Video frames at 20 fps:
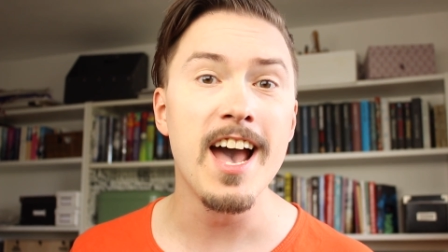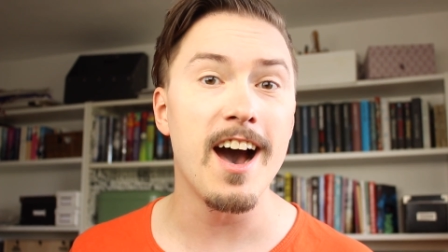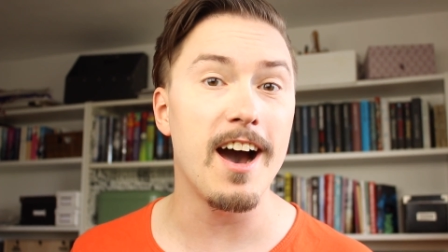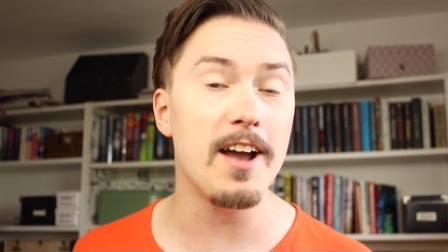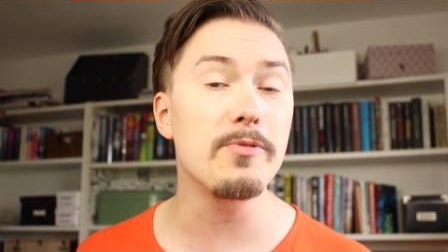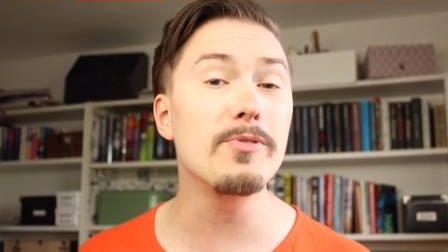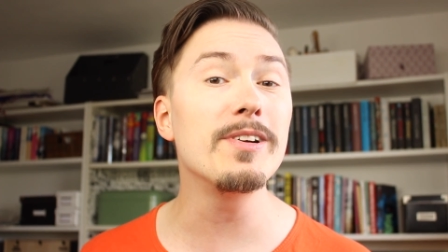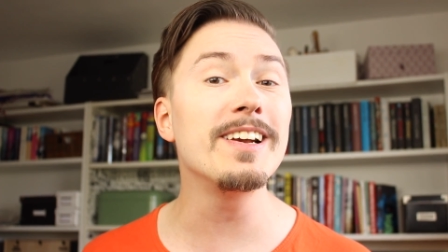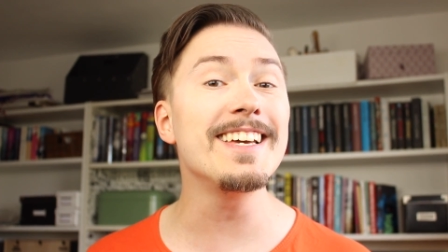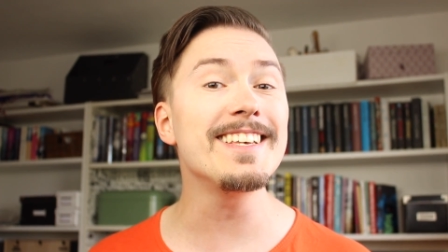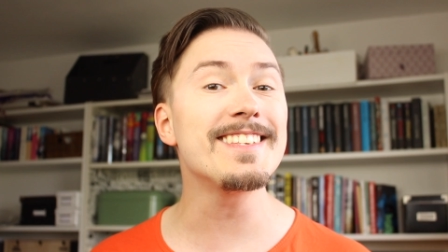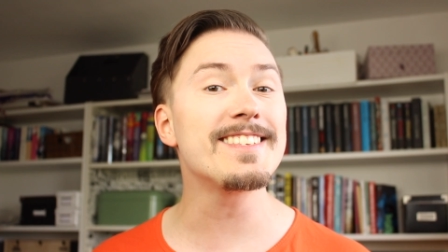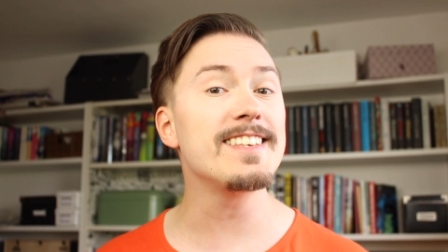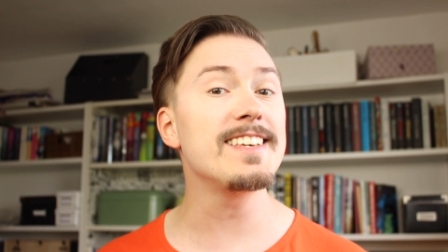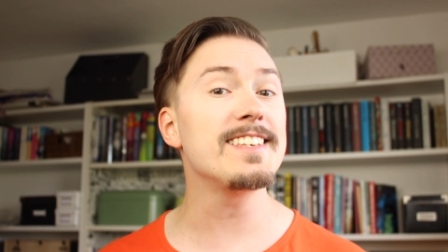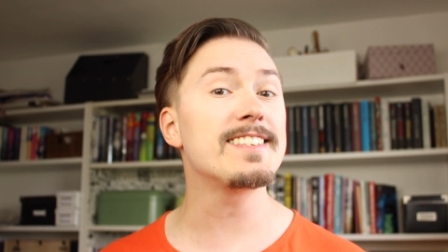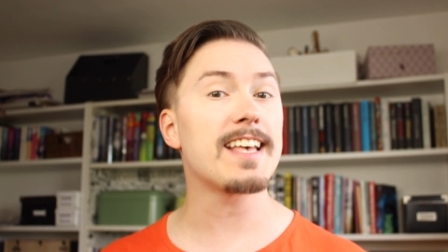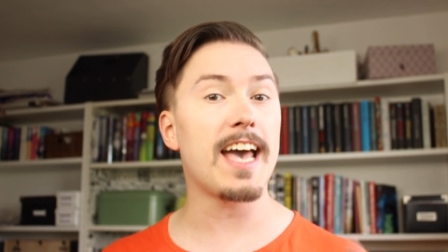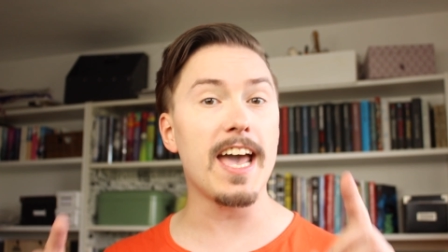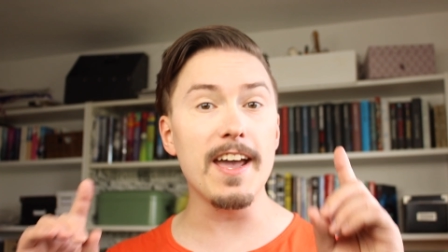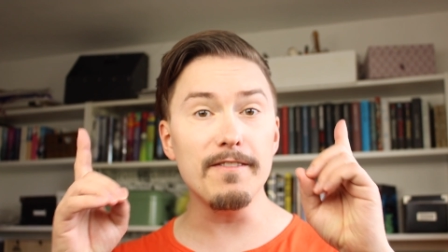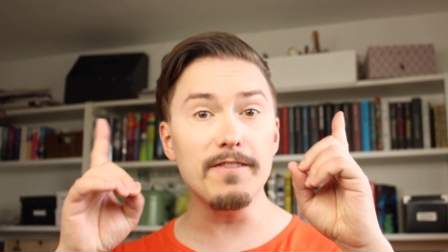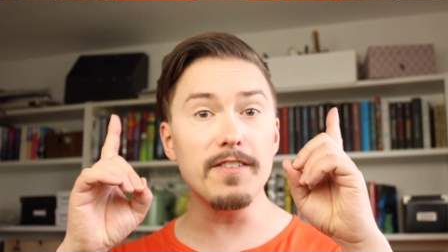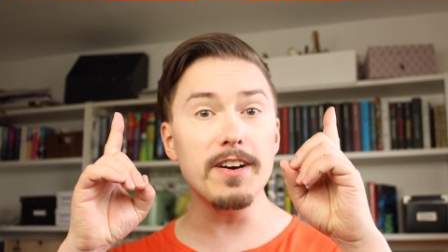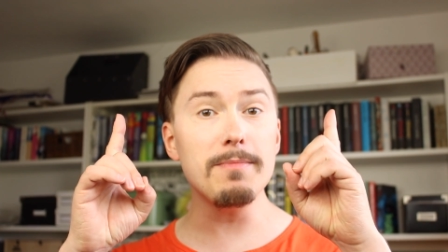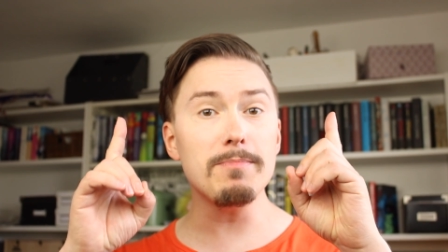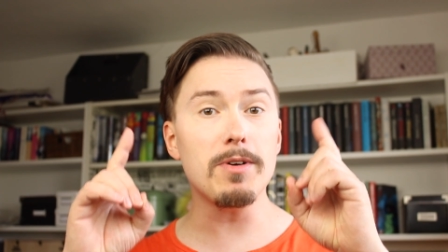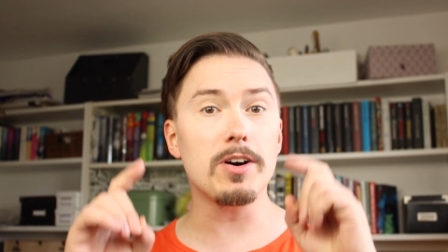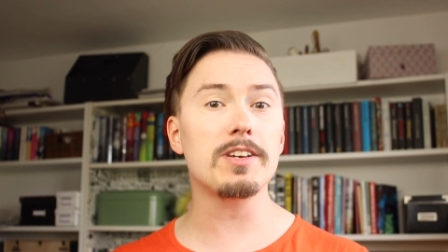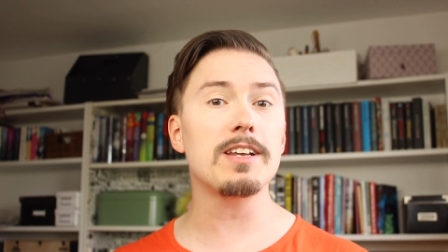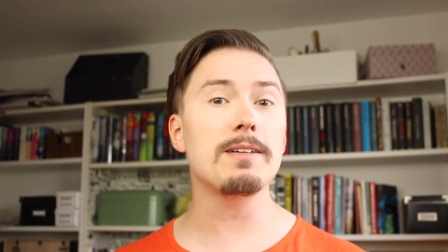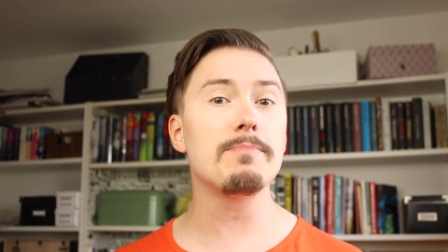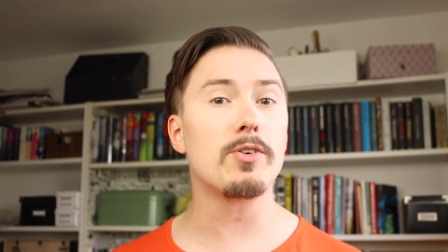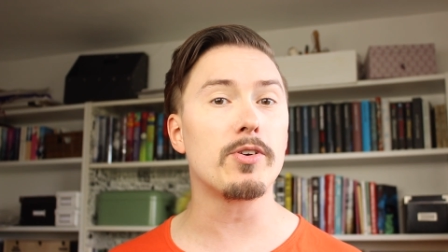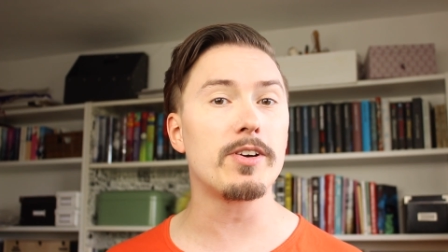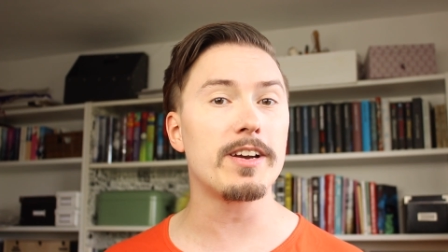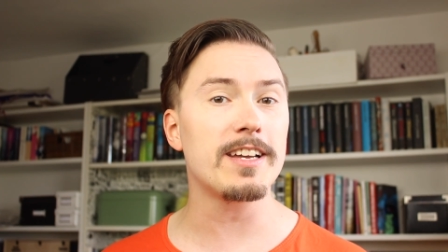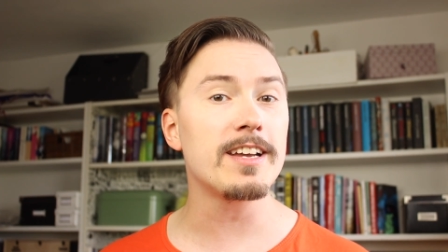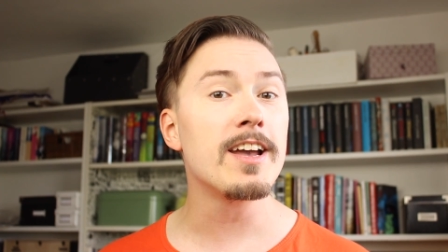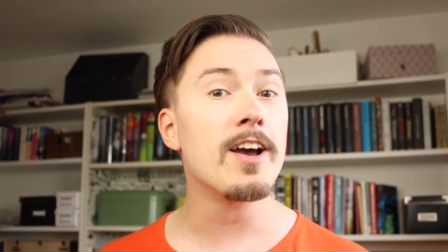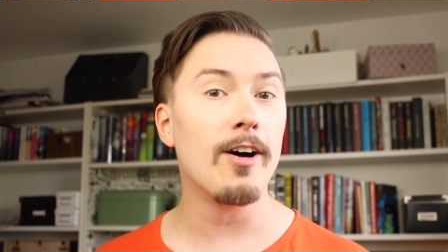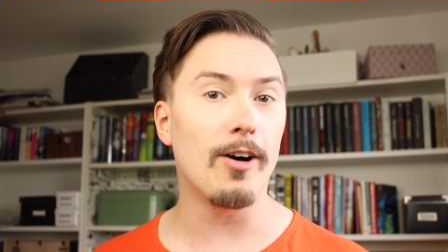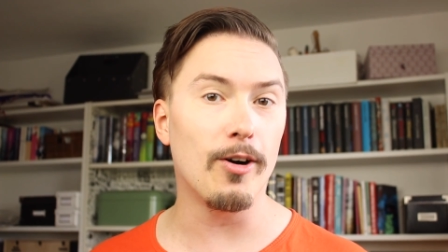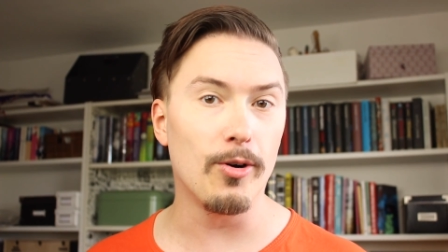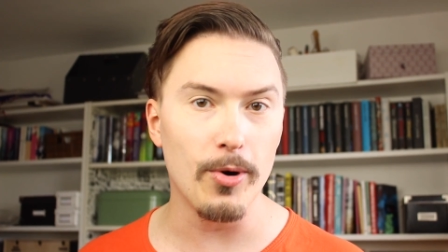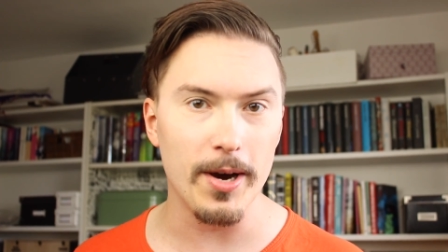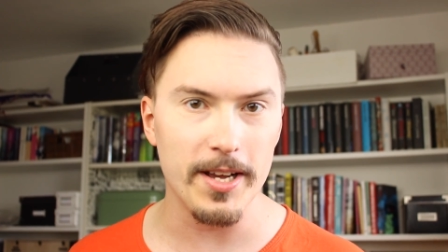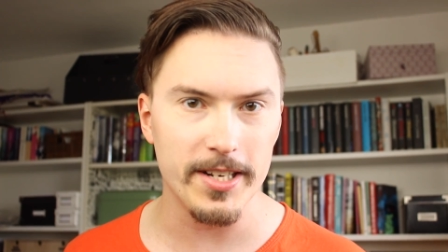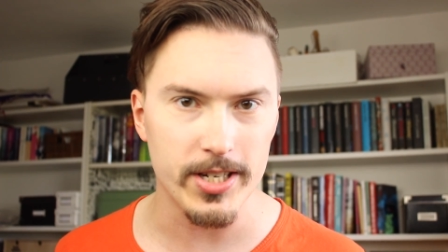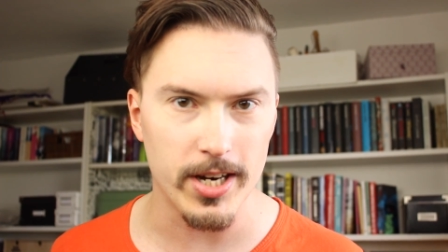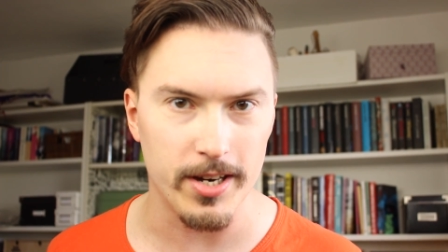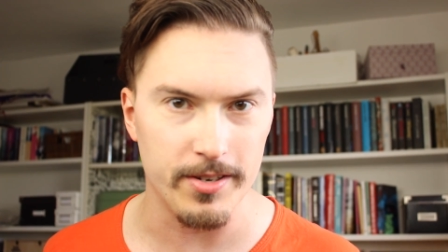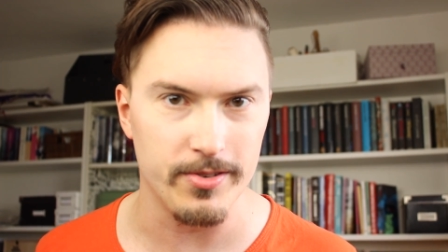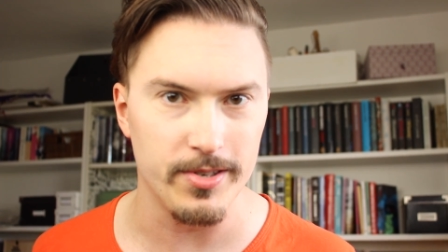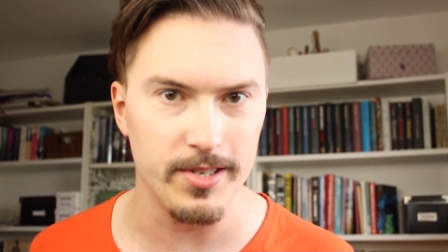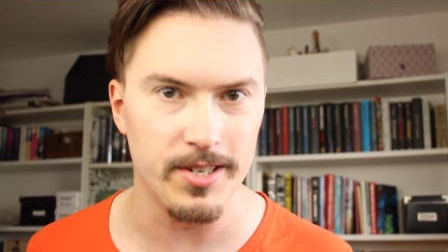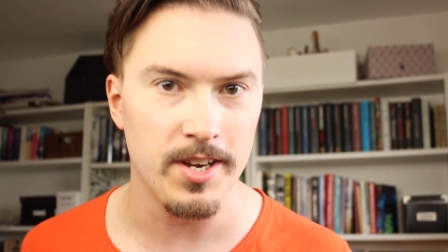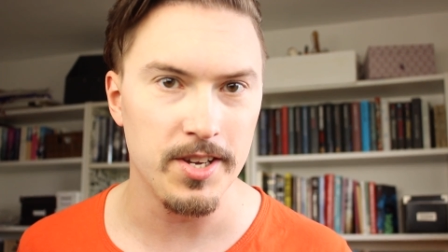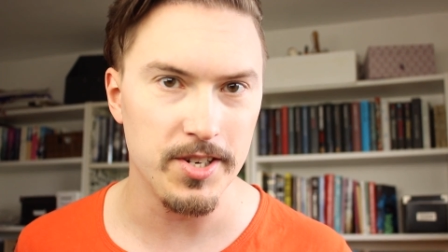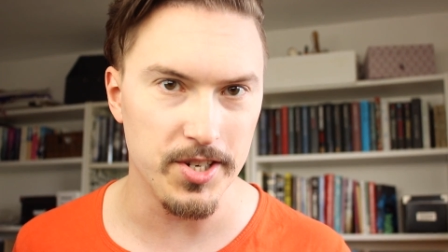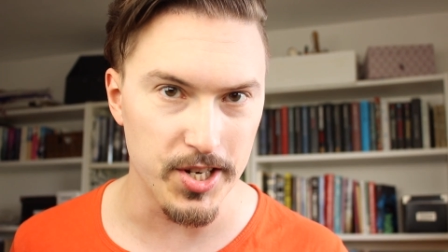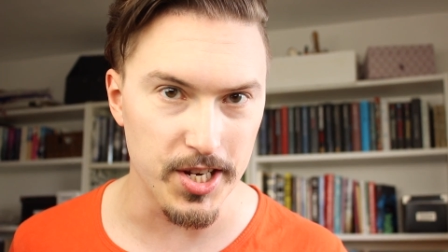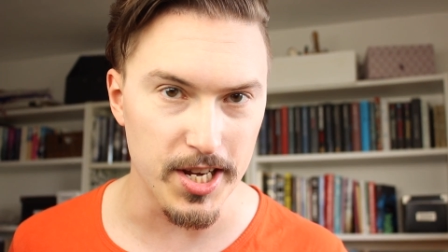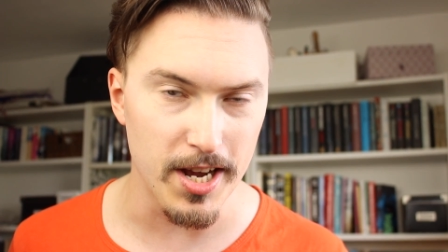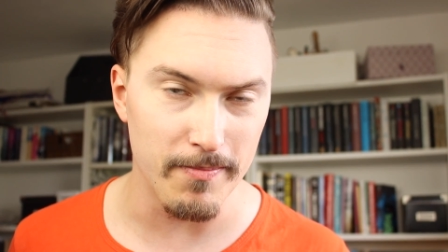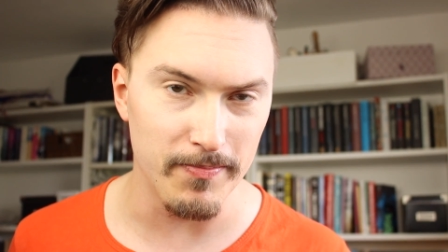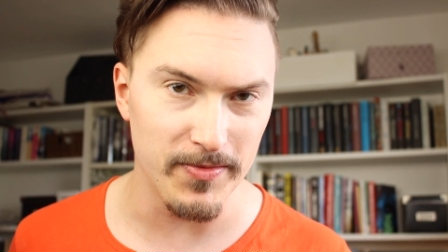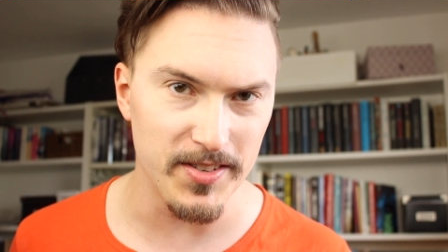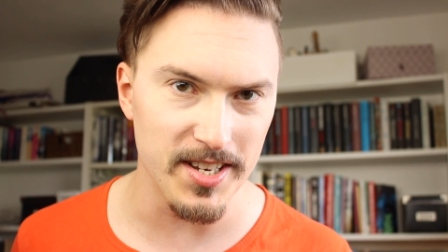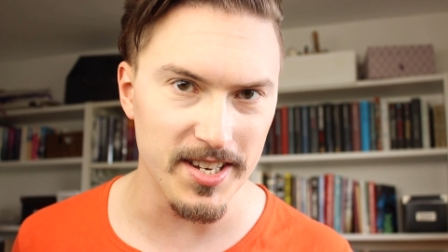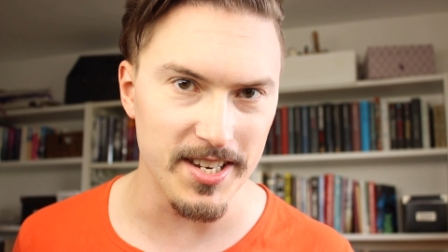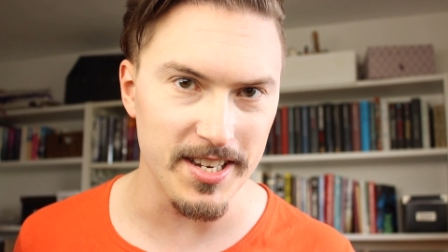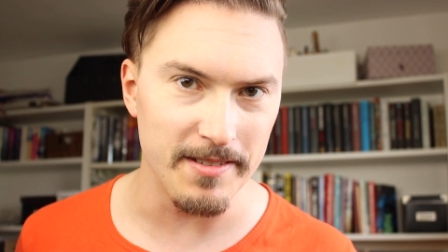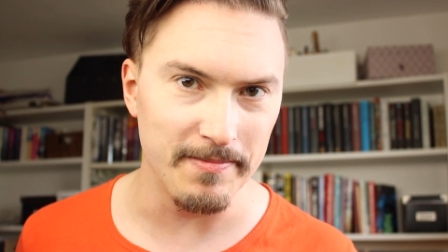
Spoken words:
I release these every Monday morning, 0800 GMT.